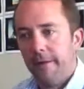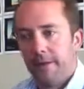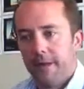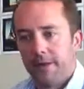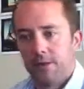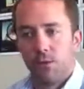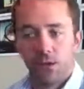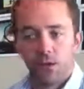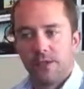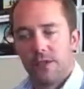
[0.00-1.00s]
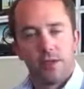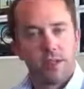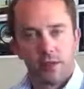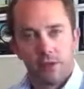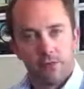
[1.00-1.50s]
And so one of the reasons we need
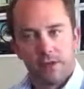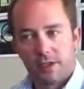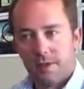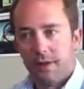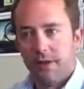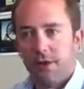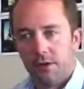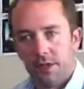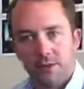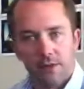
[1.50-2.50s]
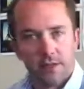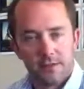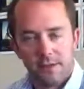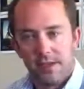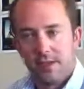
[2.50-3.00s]
to know, for example, that you're leaving Las
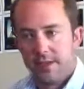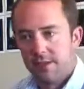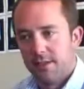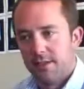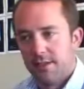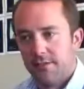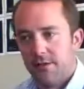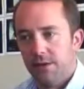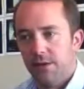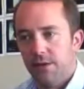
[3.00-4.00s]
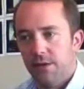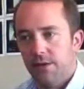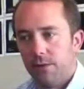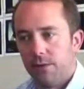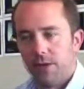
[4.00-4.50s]
Vegas is if
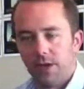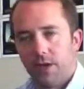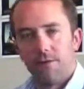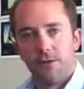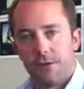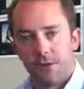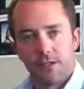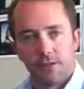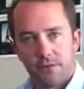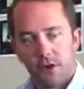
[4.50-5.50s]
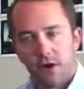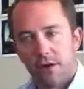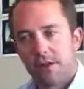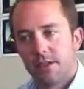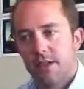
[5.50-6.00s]
we were to just offer you a list of
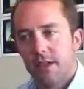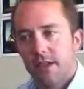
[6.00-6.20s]
cars